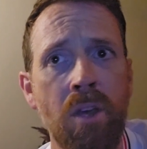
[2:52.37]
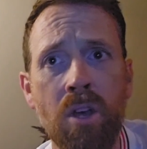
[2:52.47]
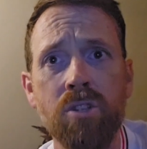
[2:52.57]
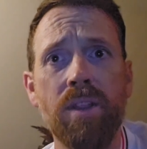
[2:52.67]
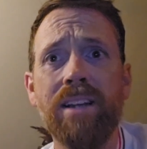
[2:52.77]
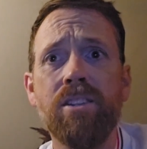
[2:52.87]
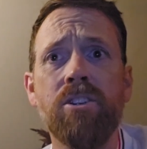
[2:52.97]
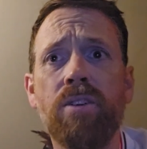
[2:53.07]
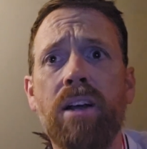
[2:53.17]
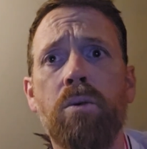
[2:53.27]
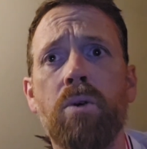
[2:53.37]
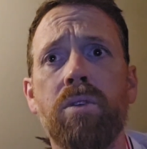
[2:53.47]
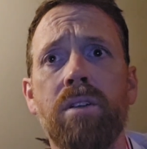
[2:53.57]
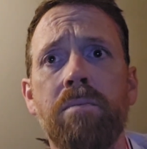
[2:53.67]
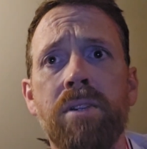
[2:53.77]
So that's the direct quote
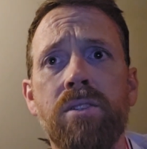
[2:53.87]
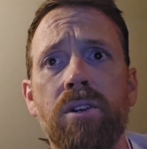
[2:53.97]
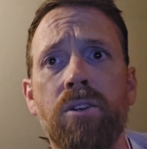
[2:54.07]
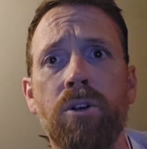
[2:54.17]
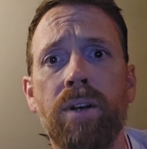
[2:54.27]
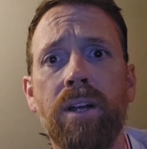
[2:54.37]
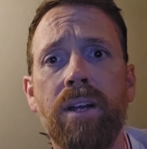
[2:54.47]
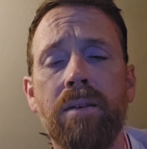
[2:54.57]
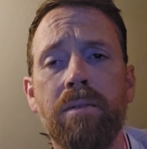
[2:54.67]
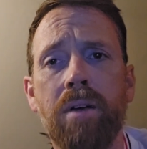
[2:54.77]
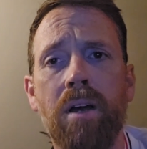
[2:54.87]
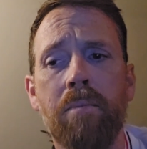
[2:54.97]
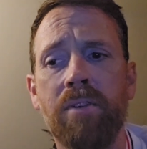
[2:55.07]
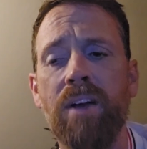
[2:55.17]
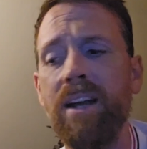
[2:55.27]
that Mr. Couhig
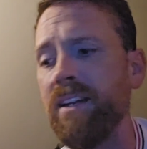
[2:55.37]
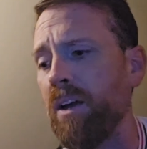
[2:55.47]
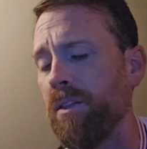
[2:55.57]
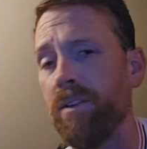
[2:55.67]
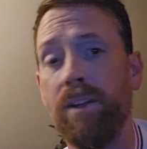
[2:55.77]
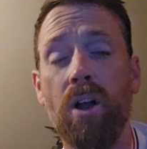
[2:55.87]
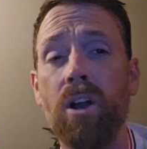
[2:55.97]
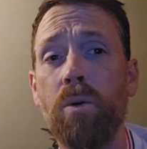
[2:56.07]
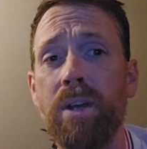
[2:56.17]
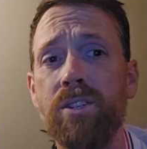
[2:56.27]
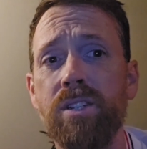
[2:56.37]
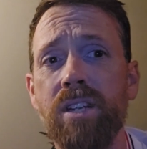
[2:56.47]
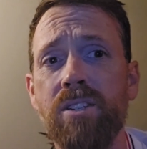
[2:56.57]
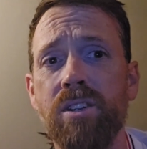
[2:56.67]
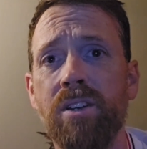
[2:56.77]
provided. Now, there are questions
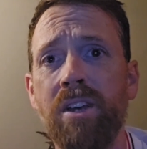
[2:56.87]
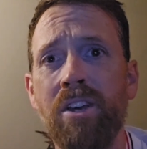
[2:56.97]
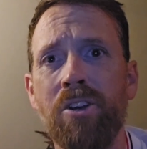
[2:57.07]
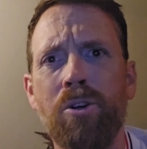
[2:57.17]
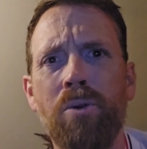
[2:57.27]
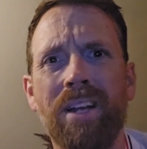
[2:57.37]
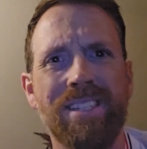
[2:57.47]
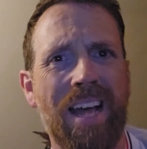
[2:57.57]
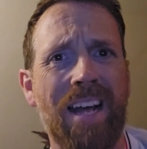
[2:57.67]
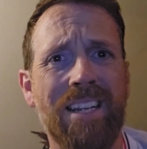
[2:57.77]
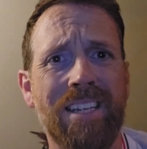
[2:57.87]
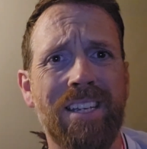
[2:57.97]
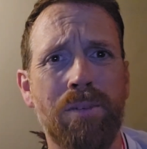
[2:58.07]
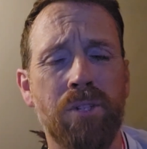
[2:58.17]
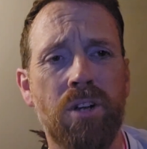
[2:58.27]
as to who exactly
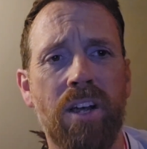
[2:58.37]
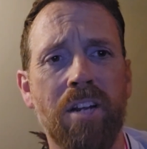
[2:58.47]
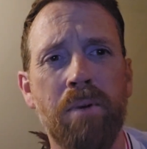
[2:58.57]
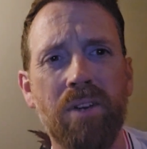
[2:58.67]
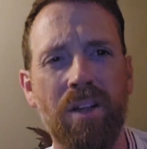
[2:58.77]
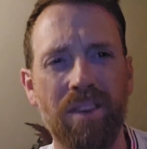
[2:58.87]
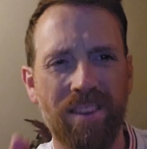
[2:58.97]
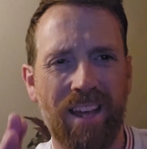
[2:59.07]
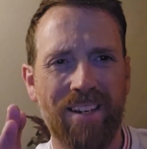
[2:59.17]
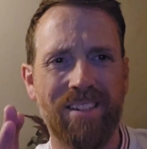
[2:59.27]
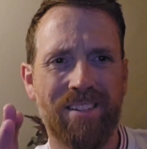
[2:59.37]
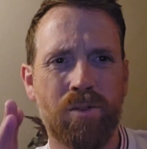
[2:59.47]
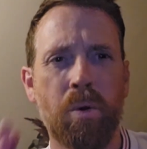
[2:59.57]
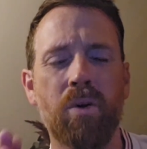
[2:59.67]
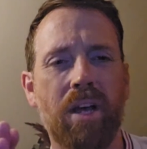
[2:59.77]
he was talking about. Now, that
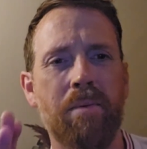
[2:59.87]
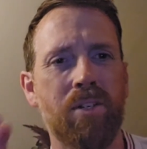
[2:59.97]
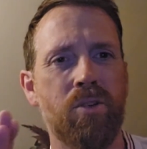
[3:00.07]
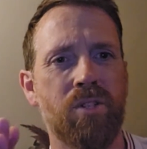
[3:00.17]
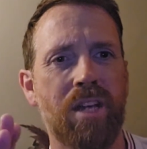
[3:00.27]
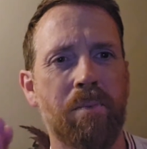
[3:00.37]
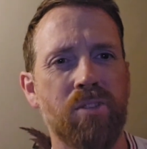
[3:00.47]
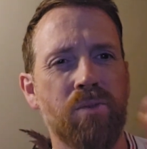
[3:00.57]
quote came in two segments.